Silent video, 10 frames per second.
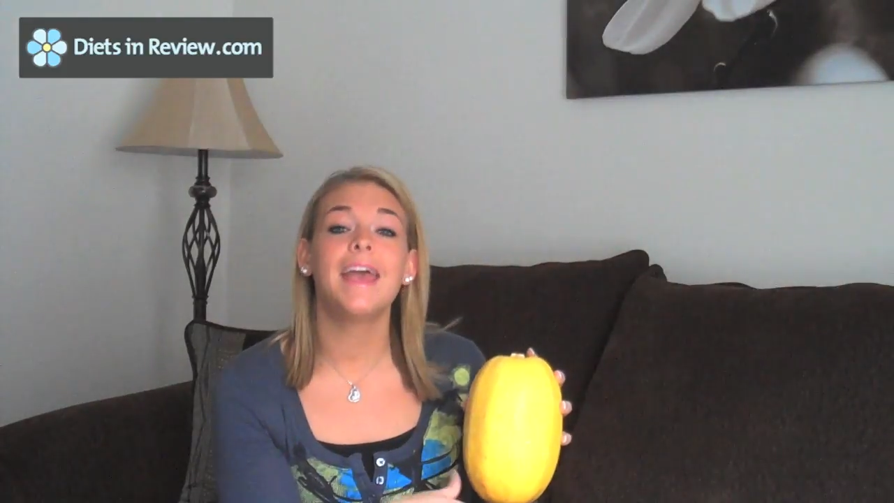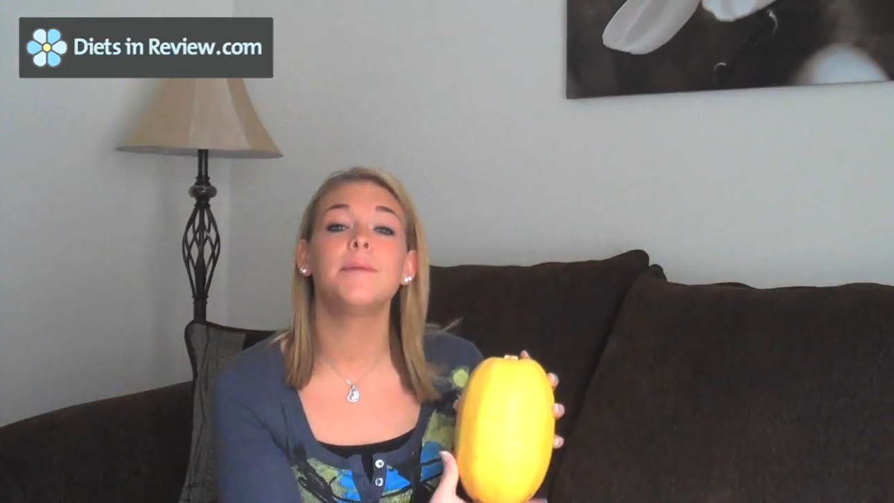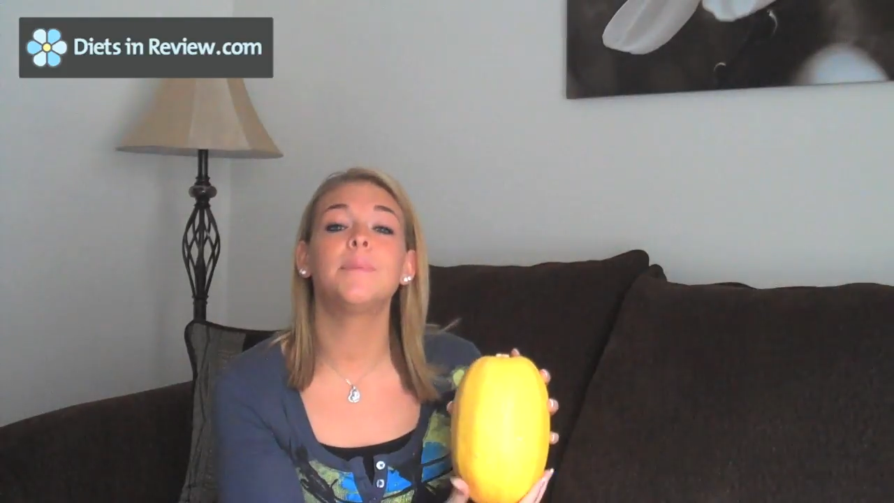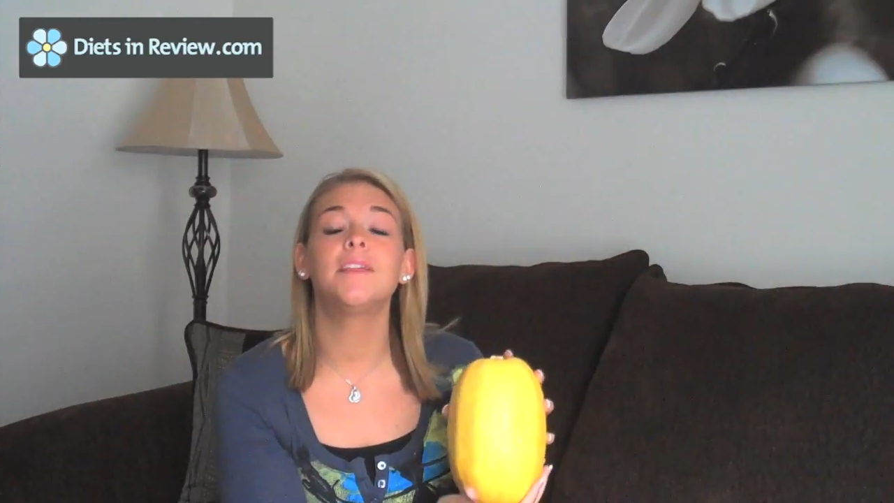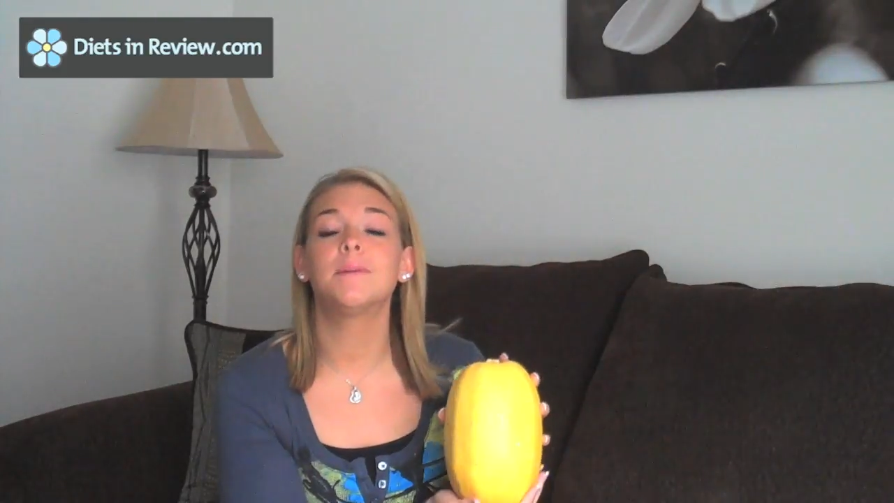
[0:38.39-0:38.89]

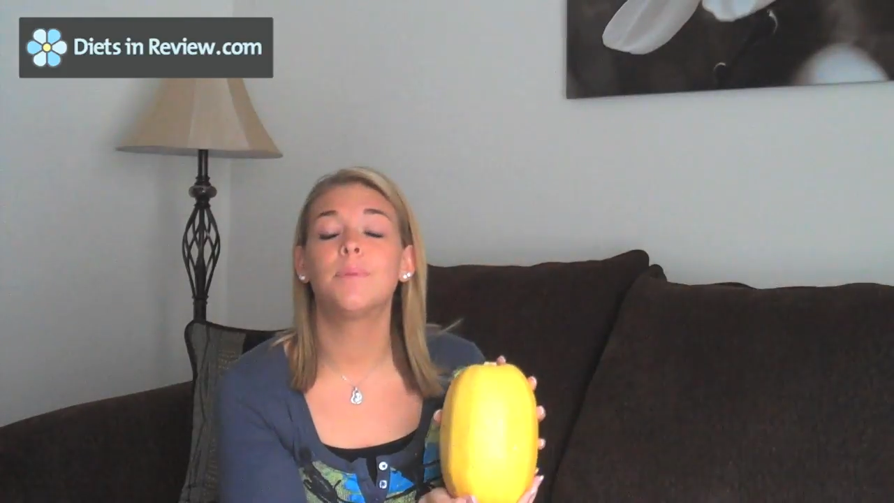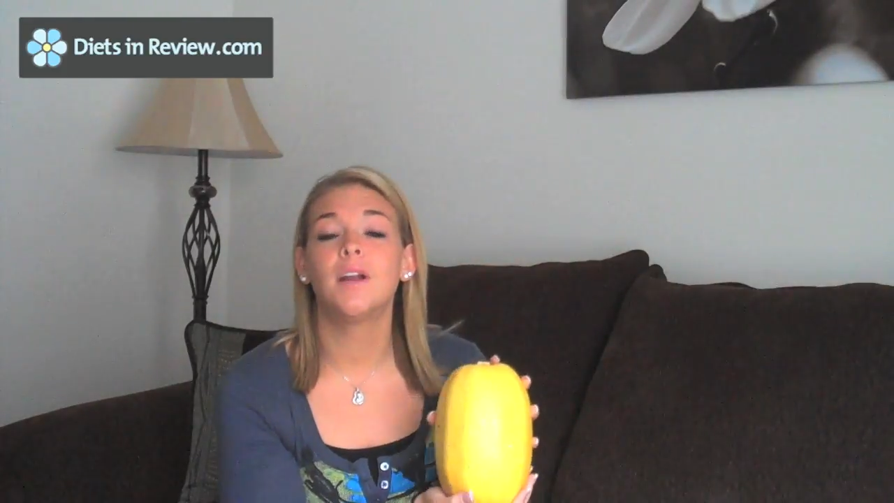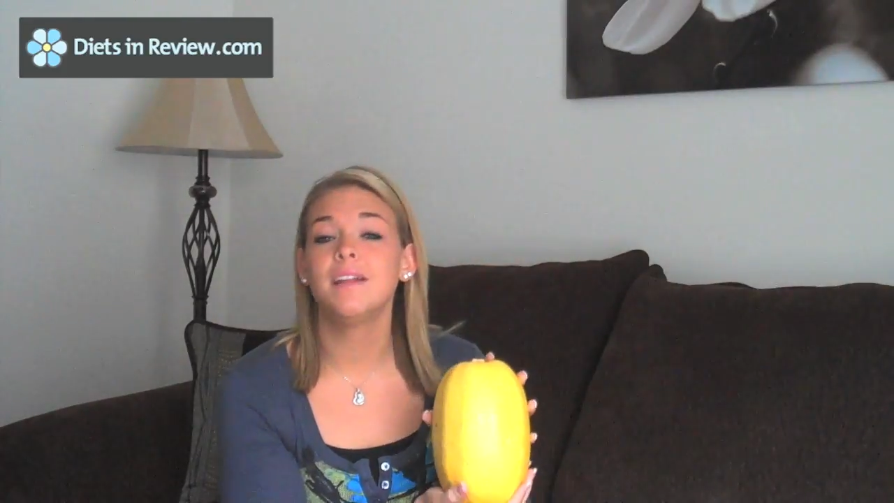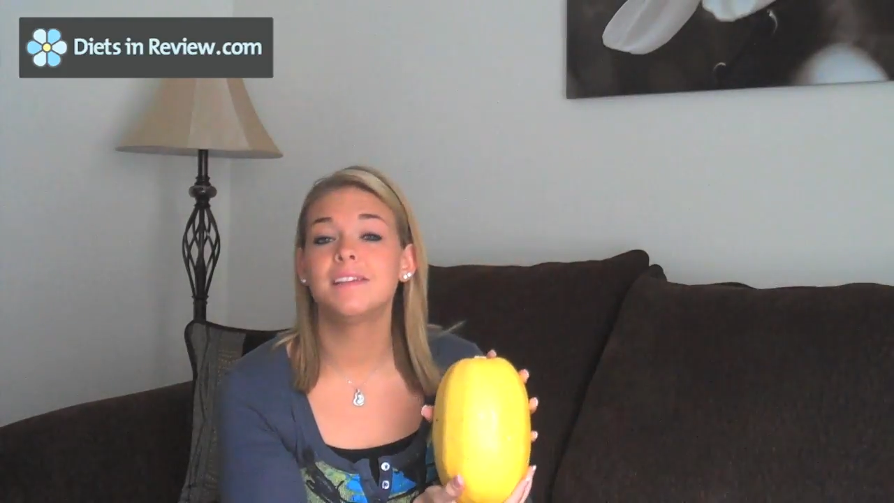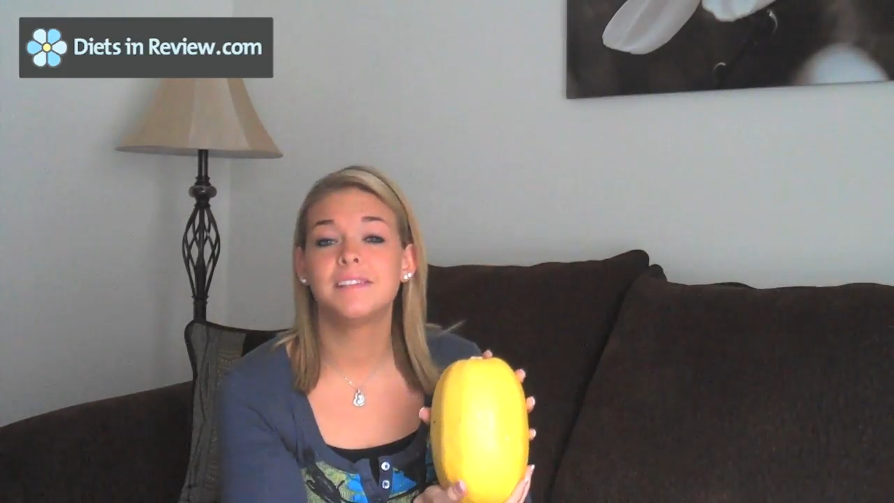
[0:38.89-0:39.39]
and either
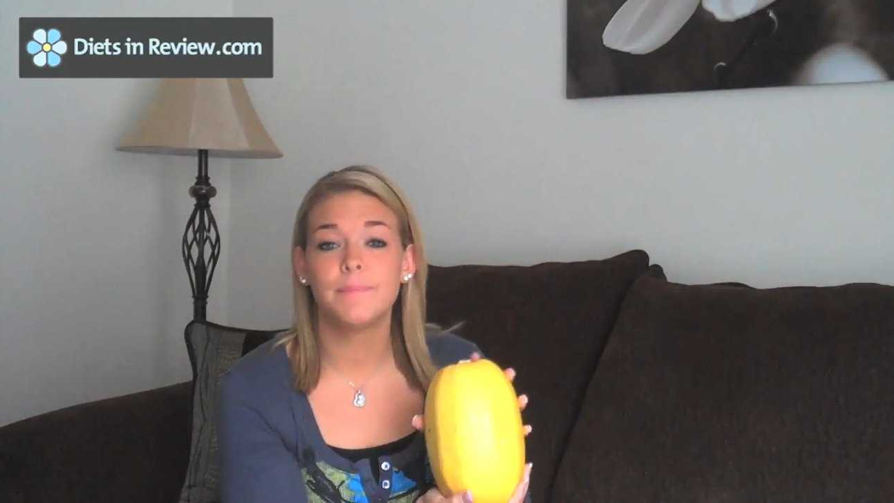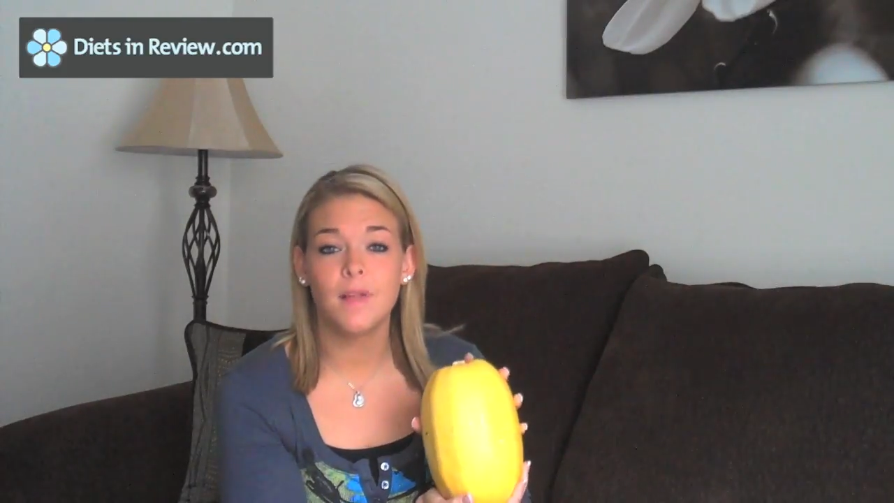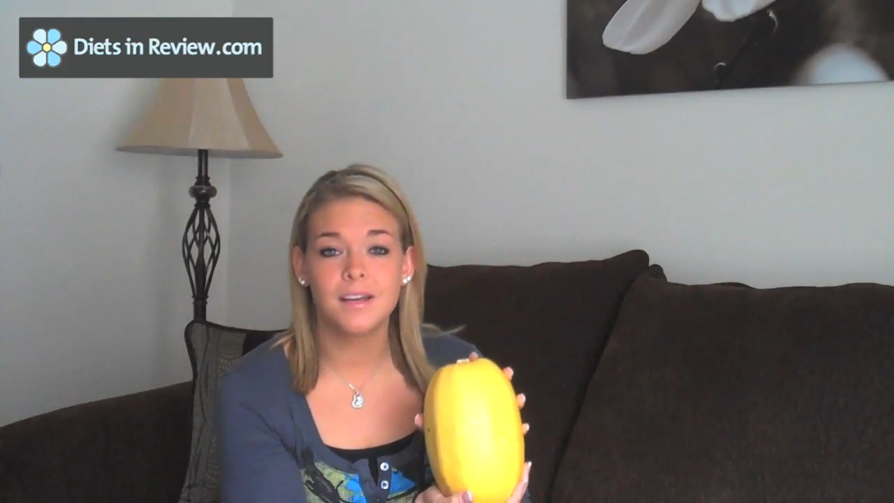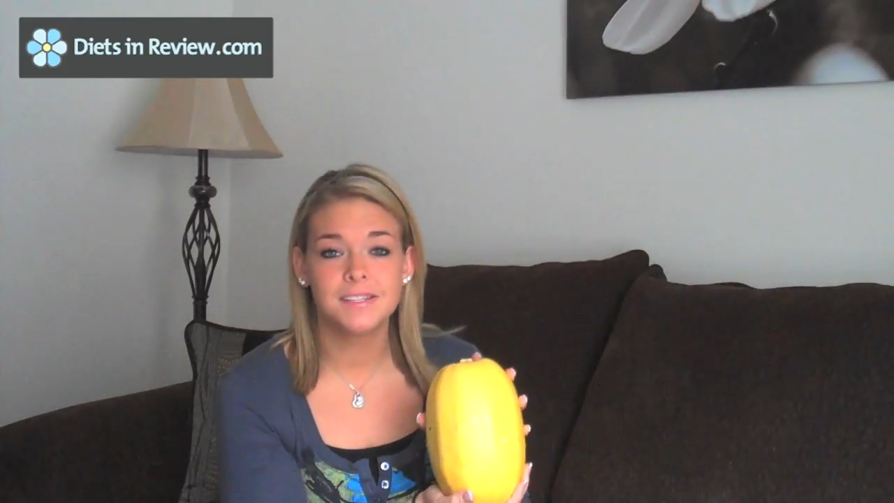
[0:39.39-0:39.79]
put it in a Ziploc